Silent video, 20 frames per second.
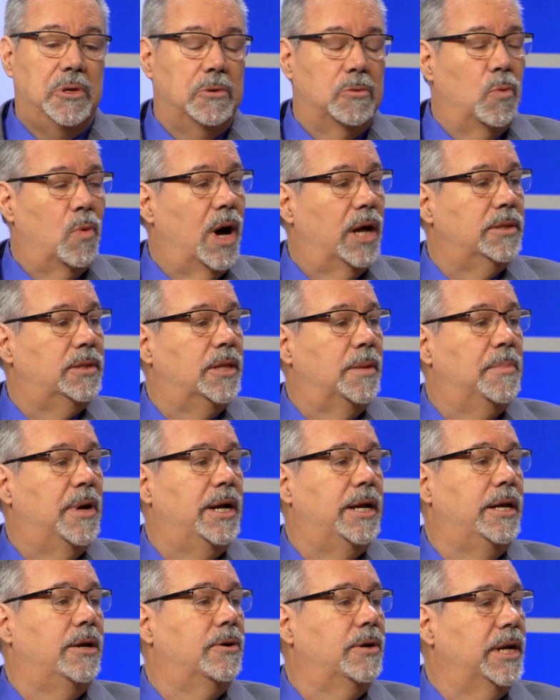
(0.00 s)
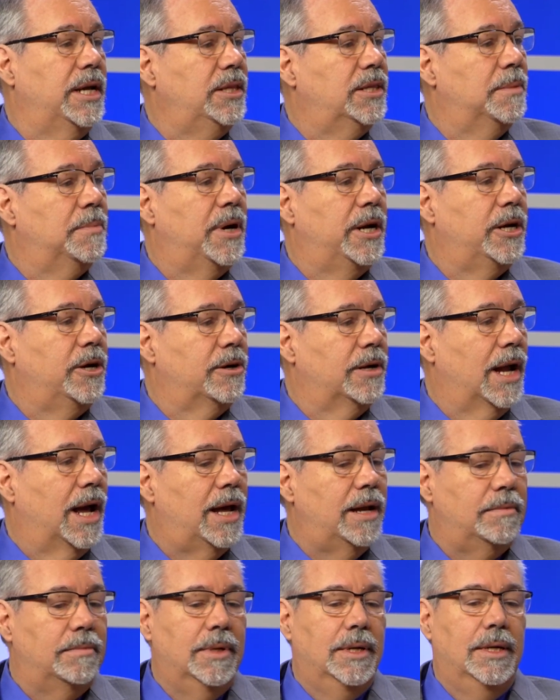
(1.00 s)
you want the money or need the money or
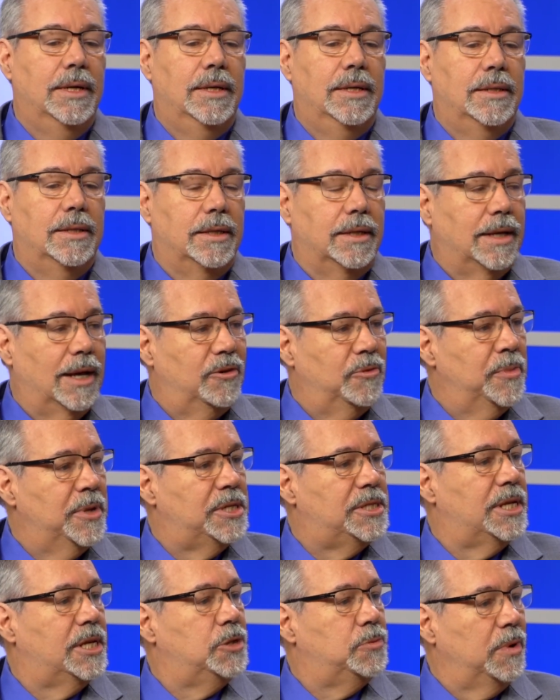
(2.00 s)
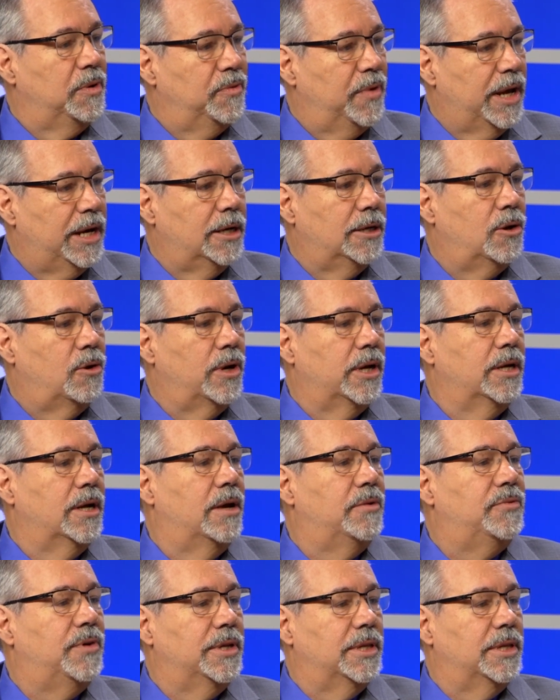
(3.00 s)
not. The government says we've waited long enough